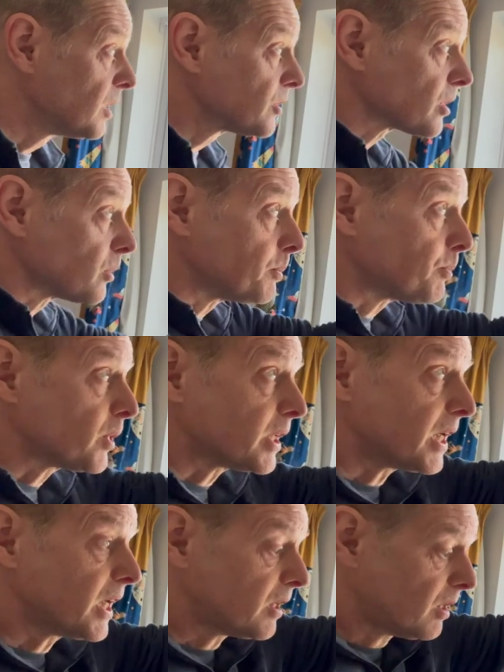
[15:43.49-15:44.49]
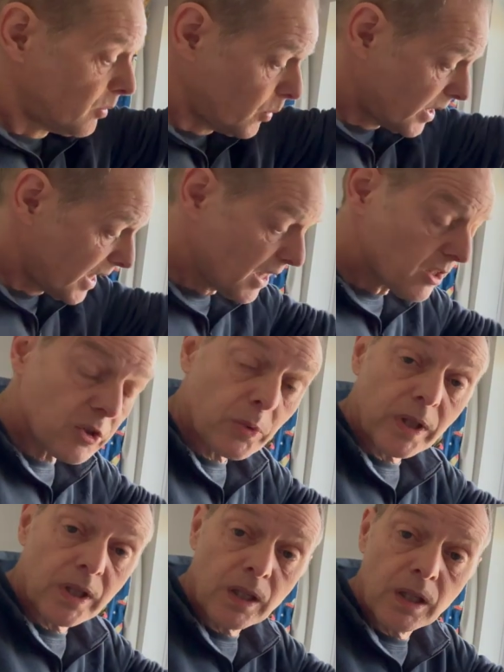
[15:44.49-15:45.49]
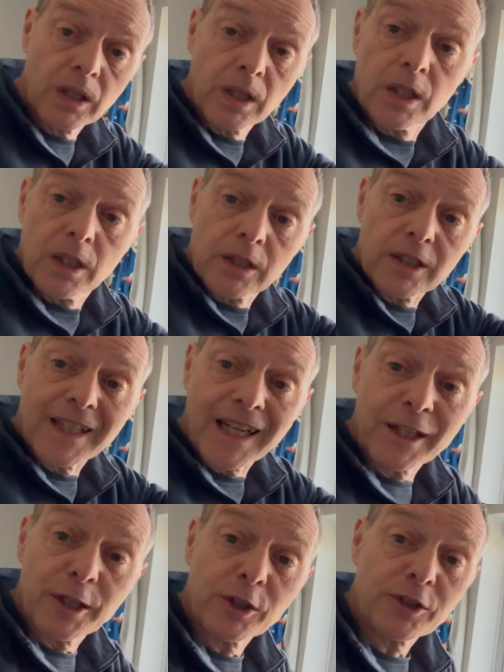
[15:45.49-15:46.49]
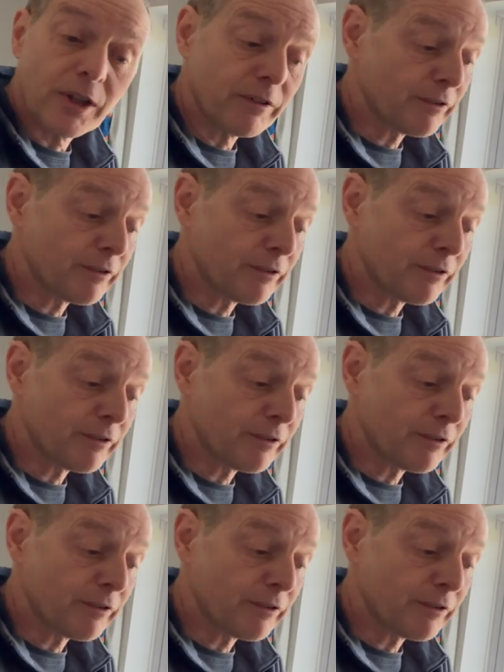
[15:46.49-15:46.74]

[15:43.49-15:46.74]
so we put it in with the end with the danglers on